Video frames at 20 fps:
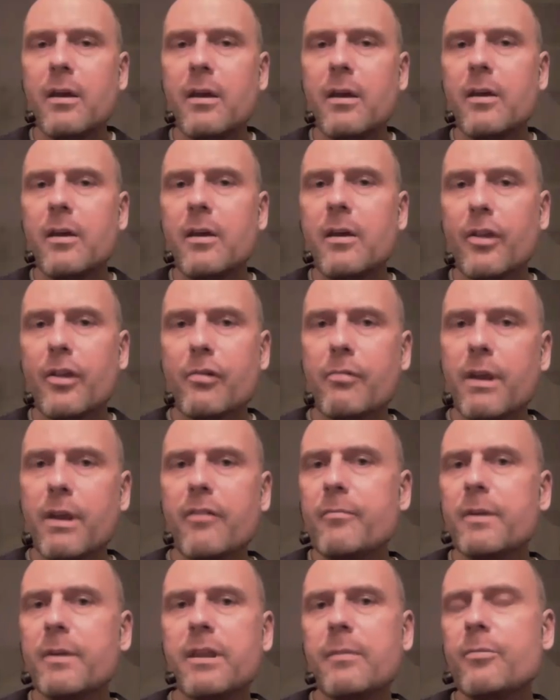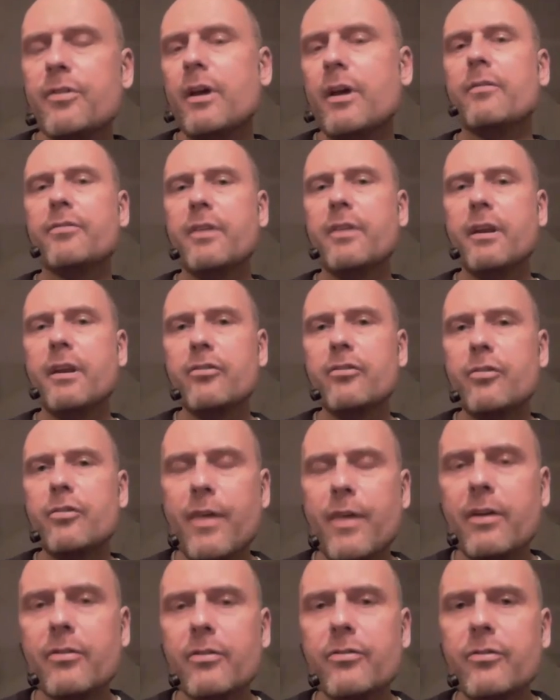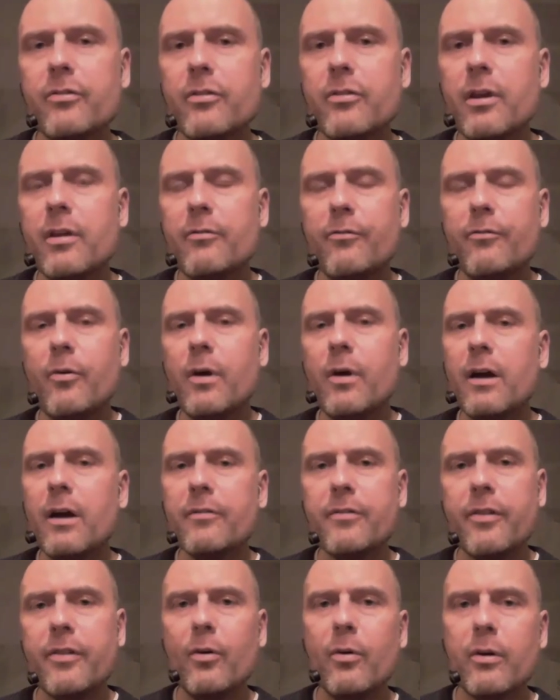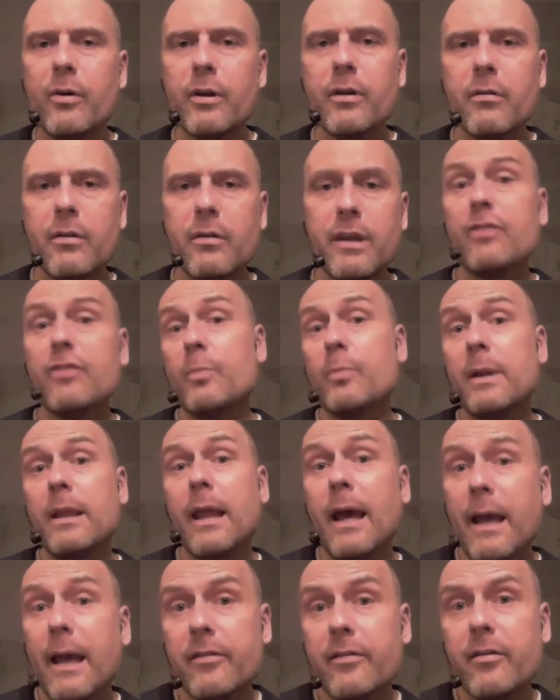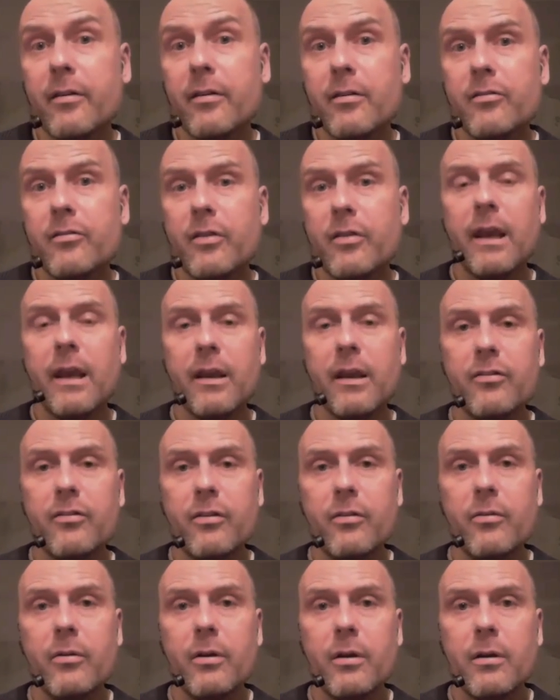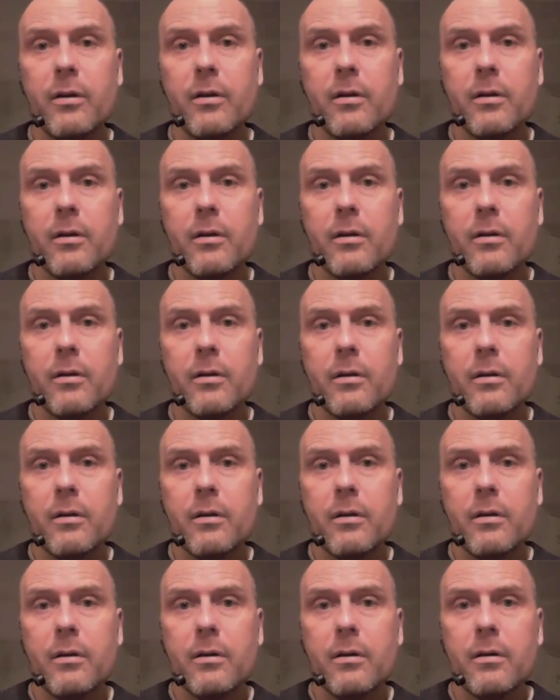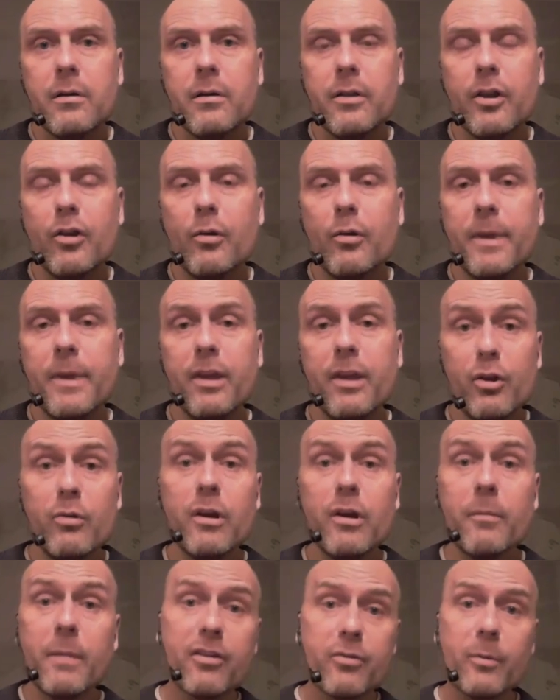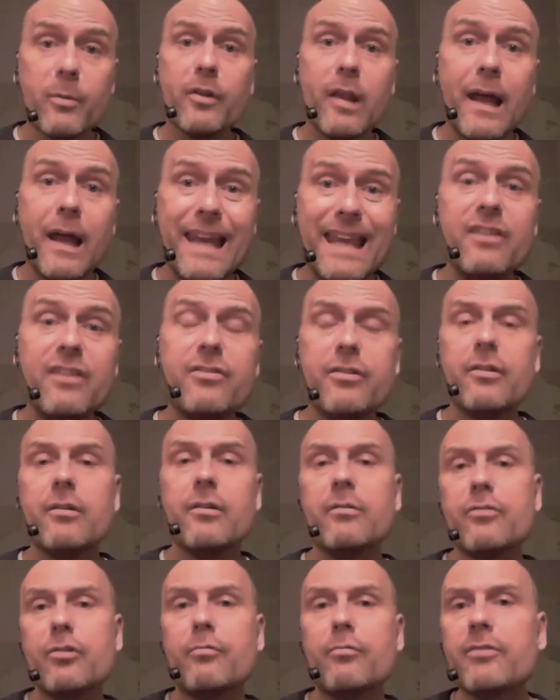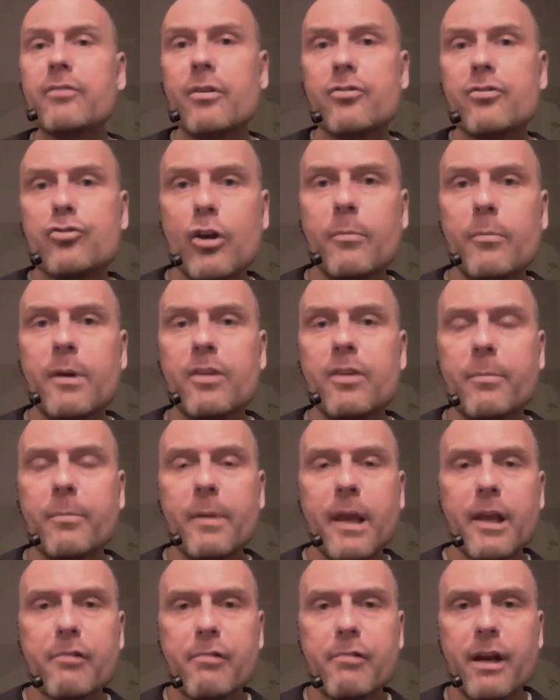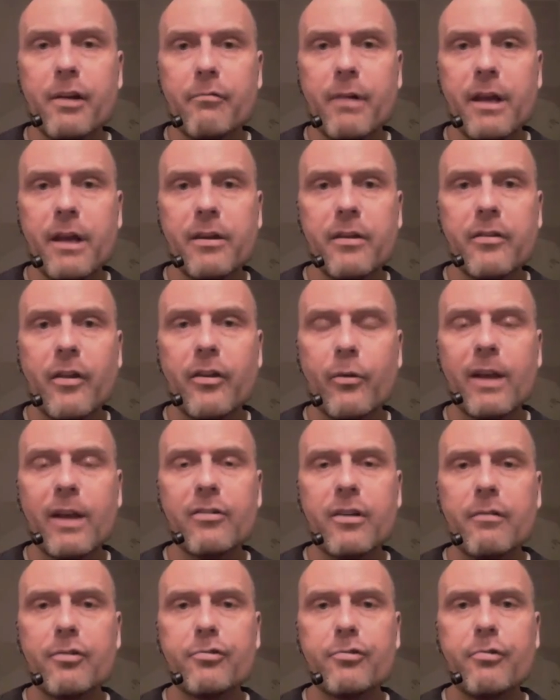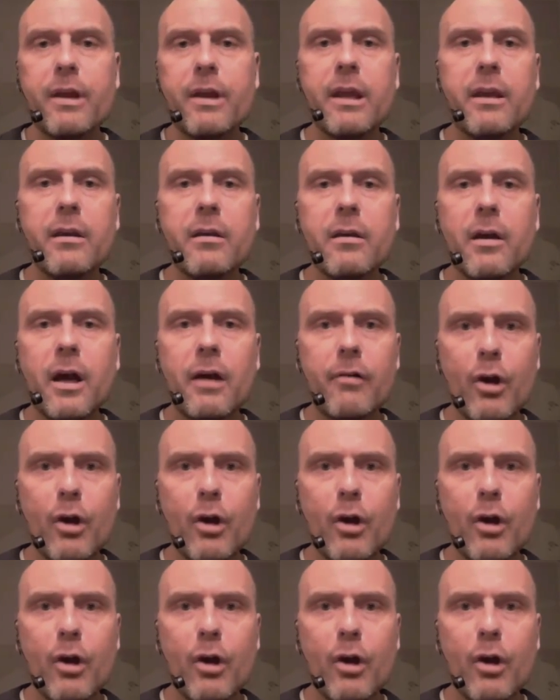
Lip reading: the Greek government themselves said in 2004 after the audit, yes, we lied to get into the European Union because it was a lot easier to rest on Germany's AAA credit rating than to actually restrain our own